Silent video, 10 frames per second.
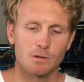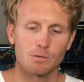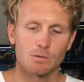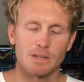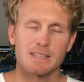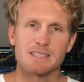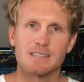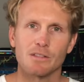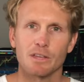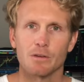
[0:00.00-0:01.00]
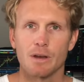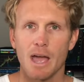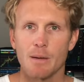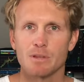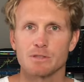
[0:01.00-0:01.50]
you're instilling good
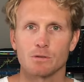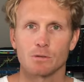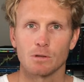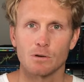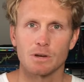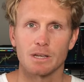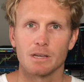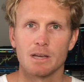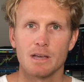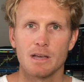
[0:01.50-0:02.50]
habits, you're learning